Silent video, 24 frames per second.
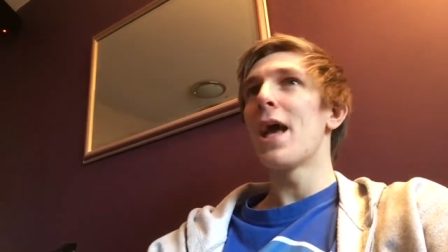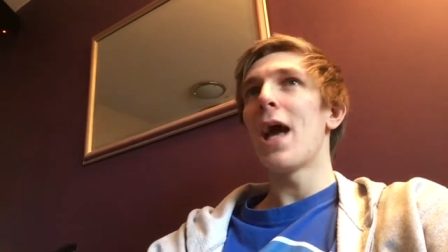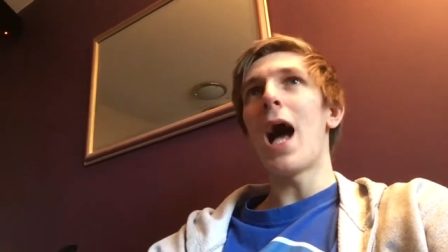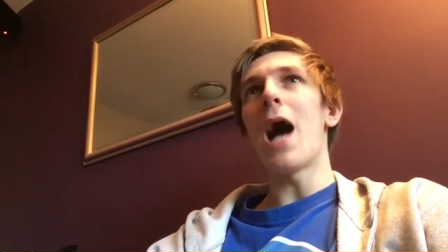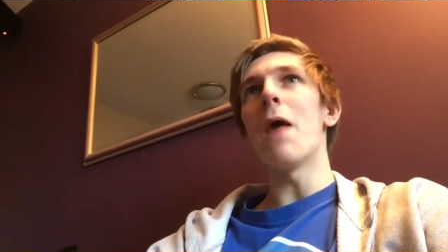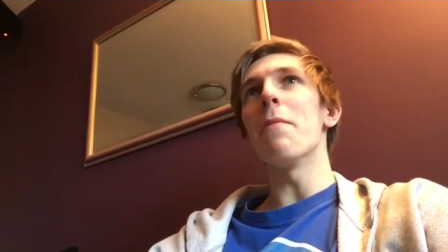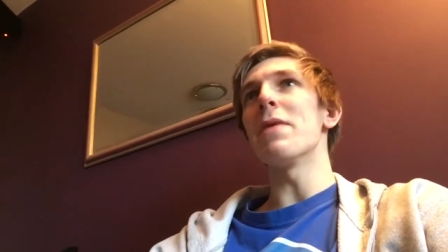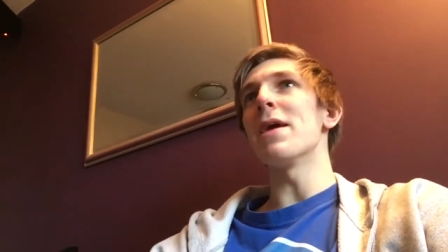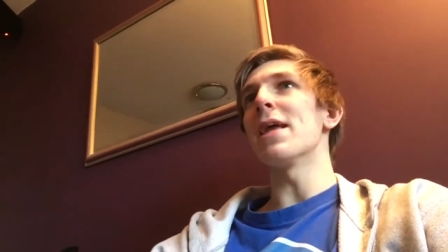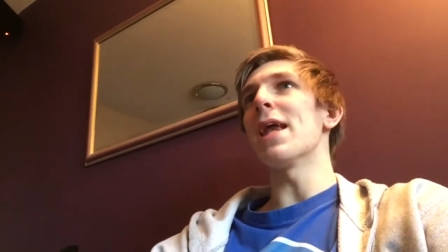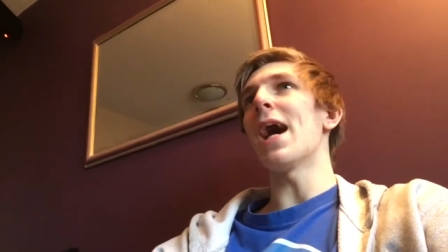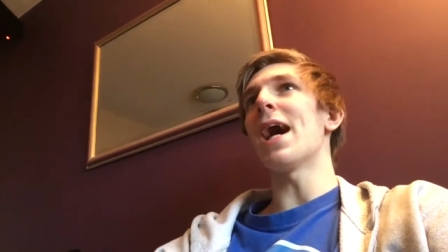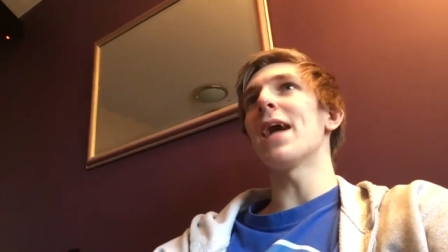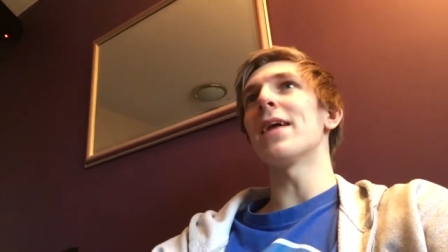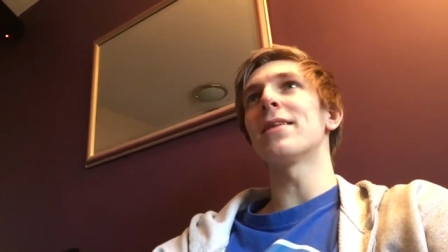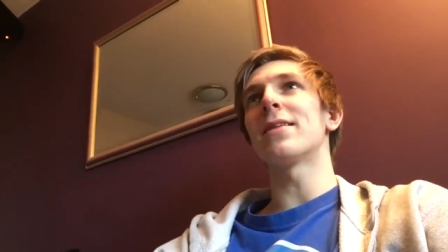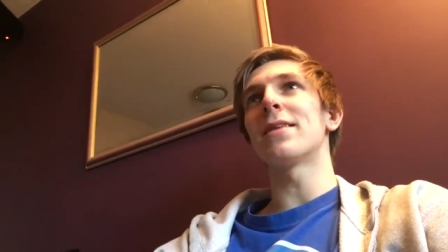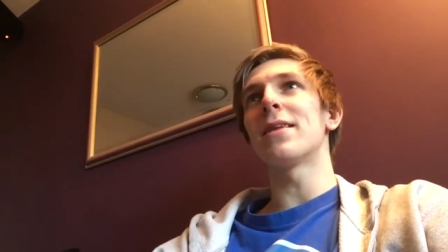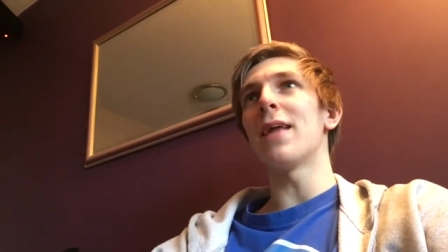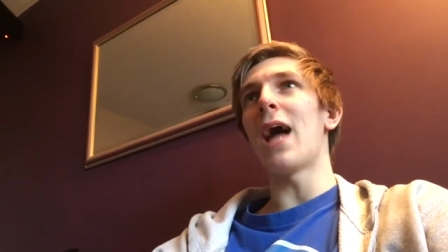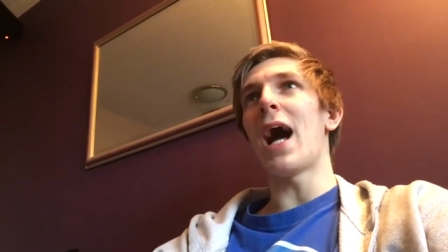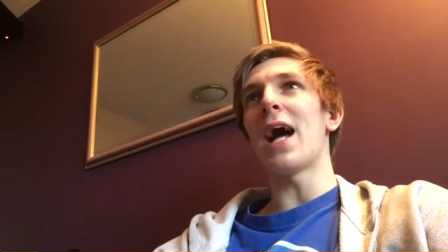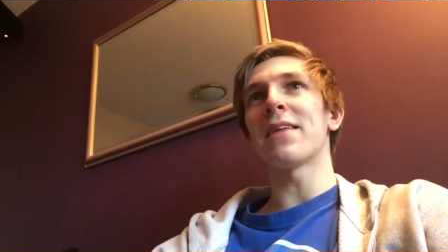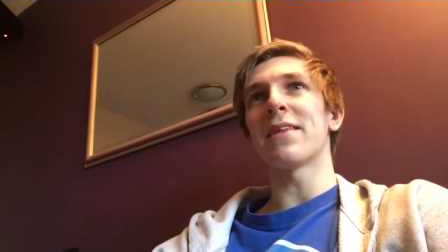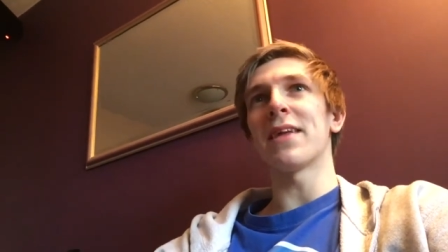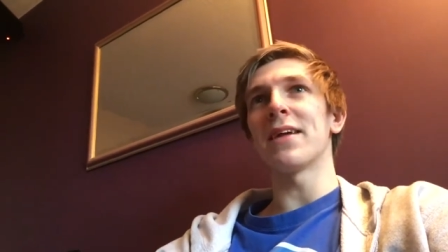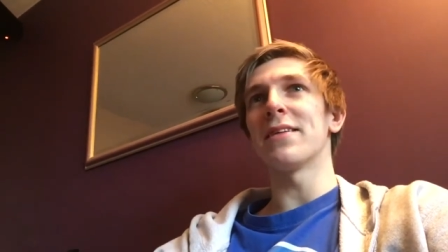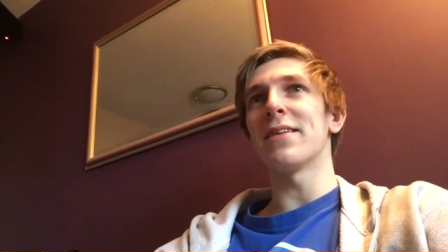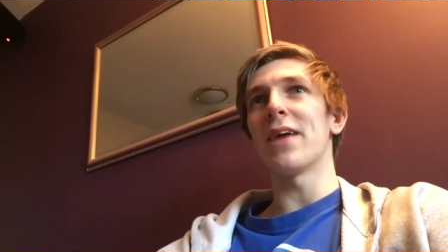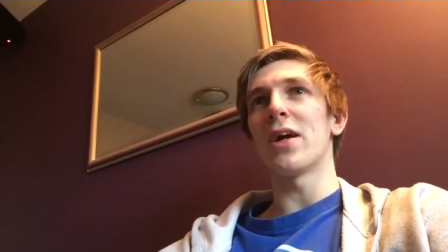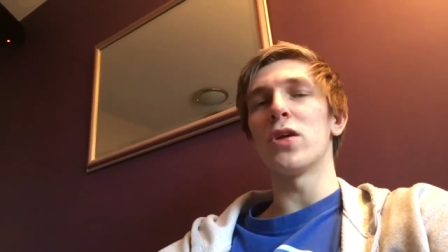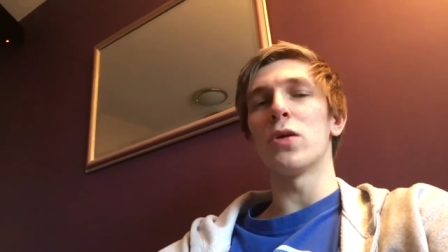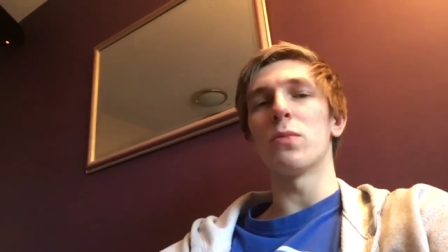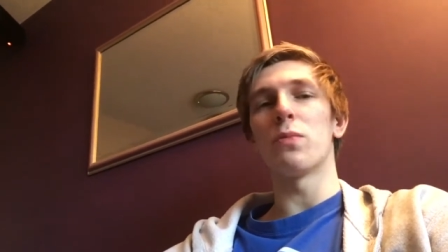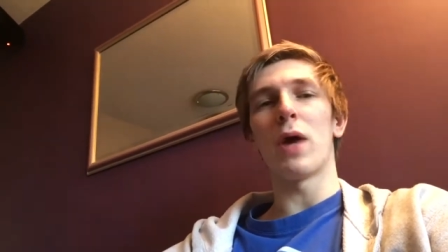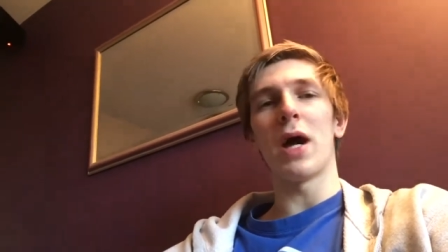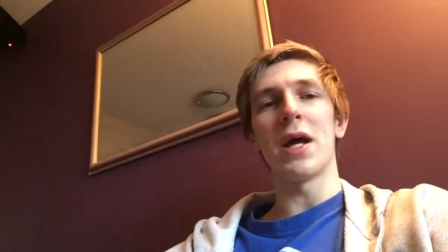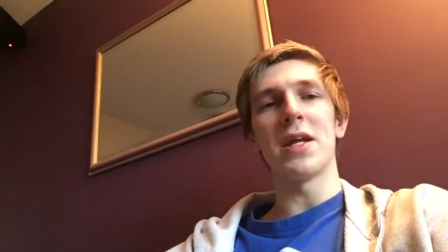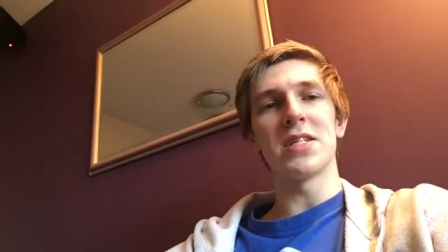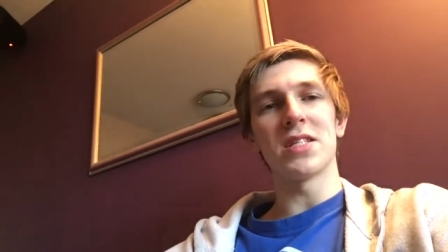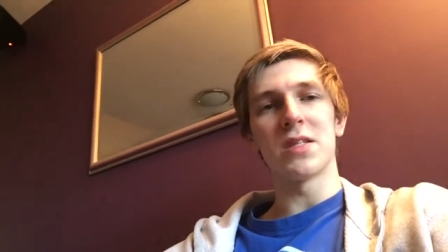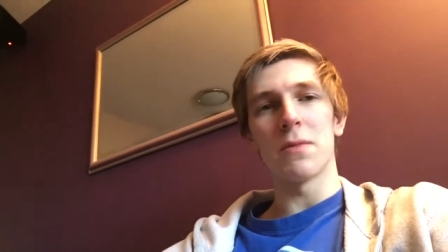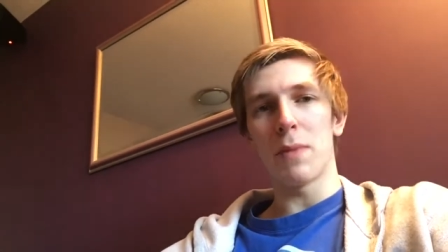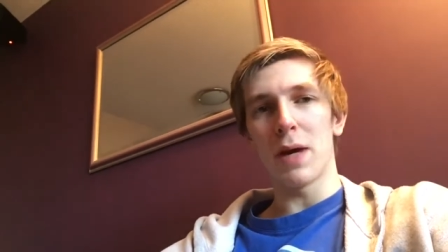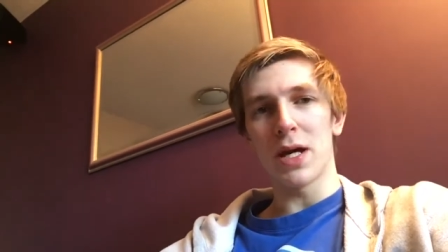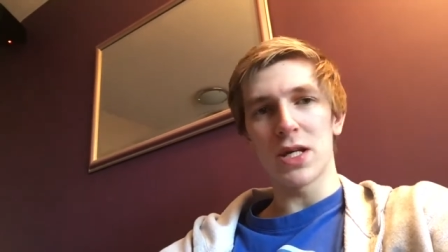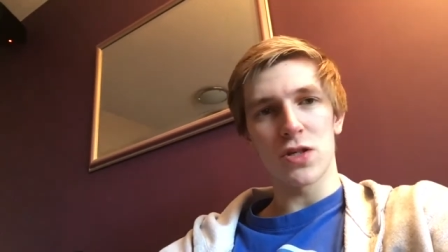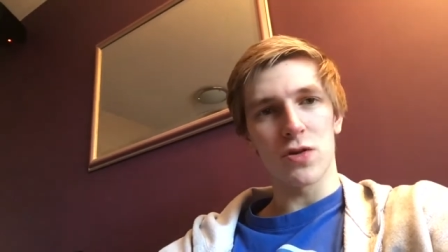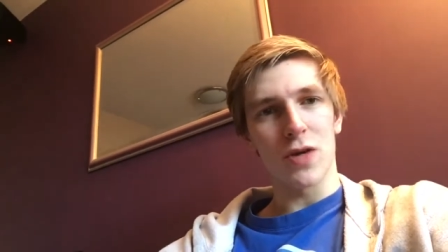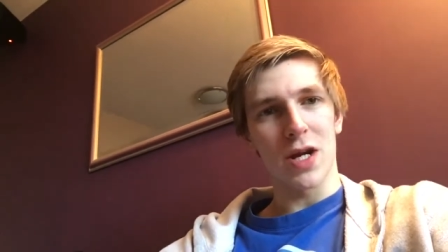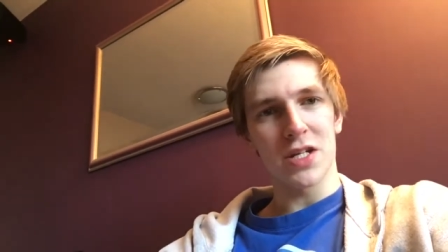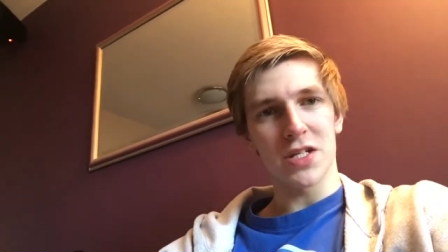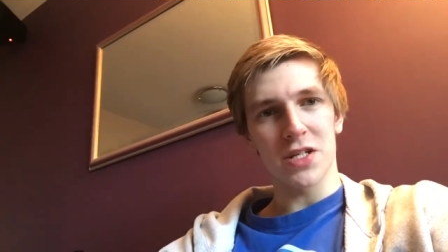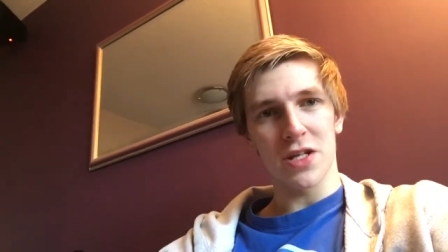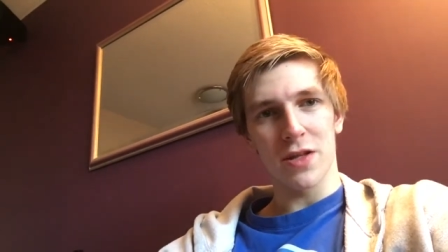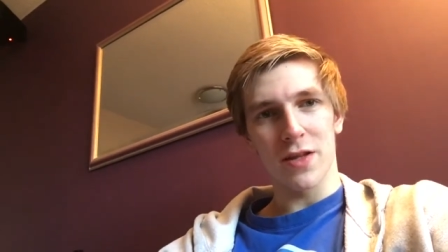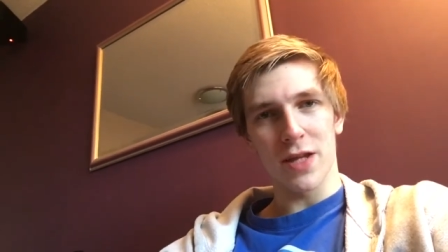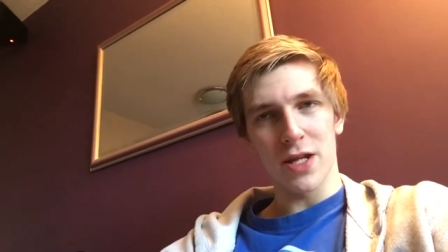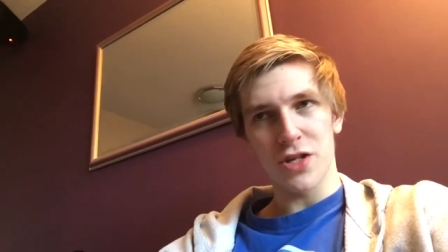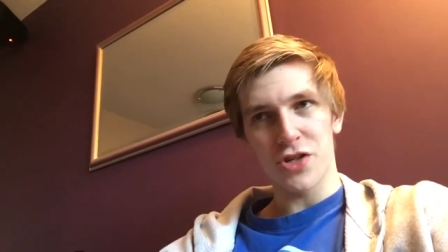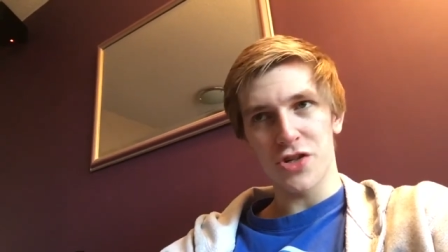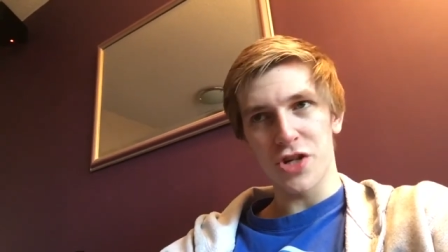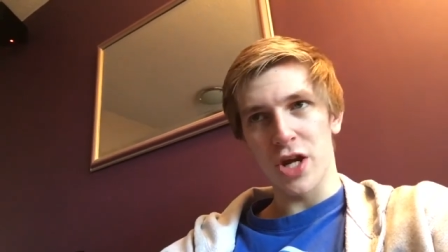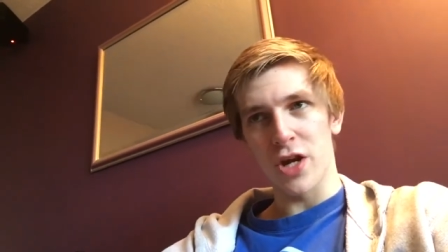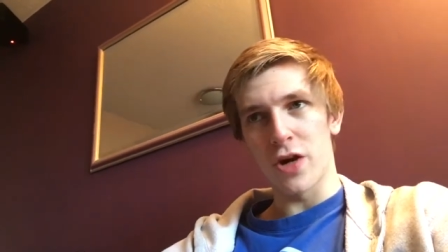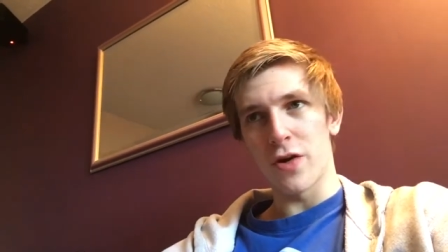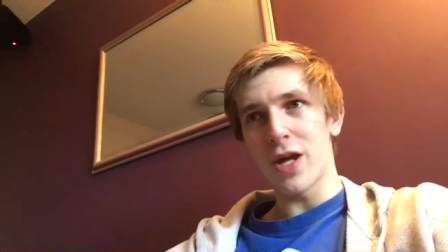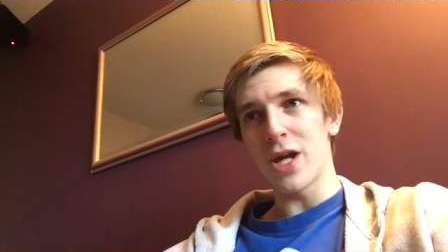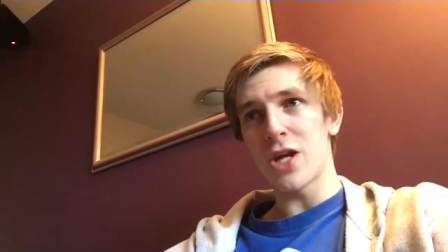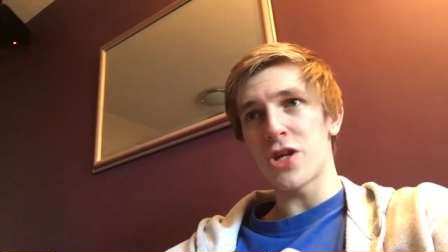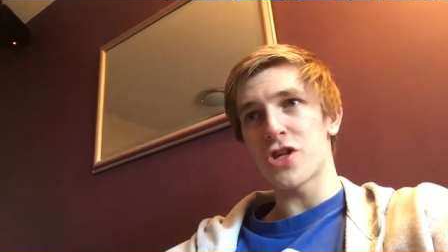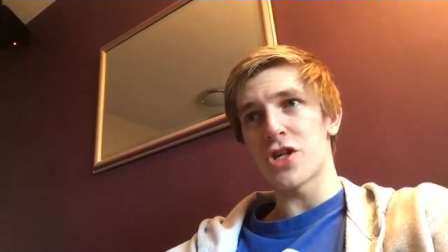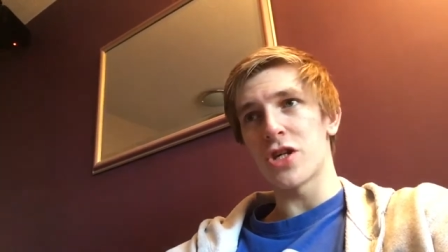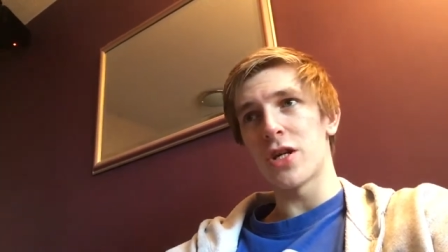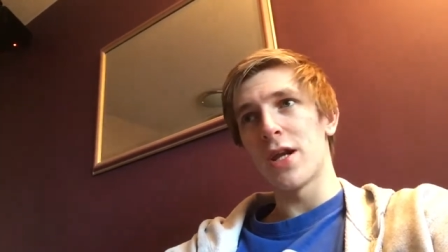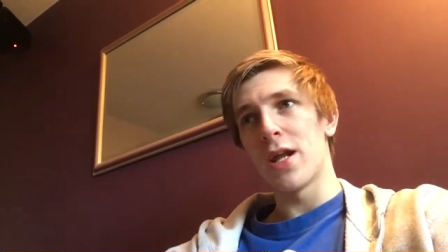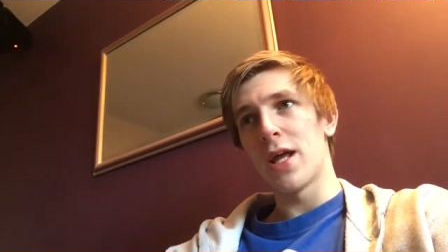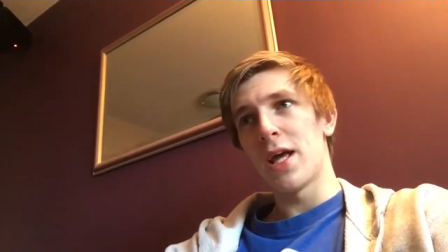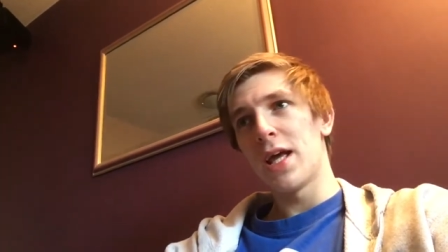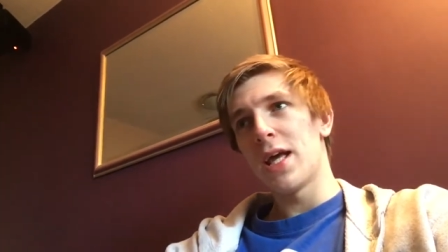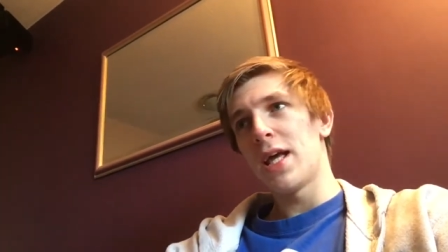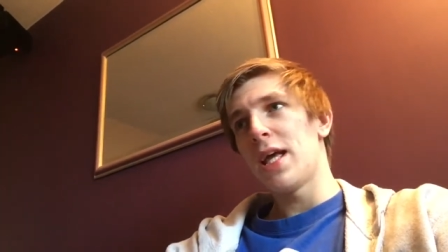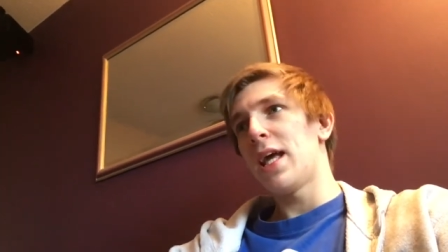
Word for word: I mean, I, I think Daniel Bryan's the best wrestler of this generation.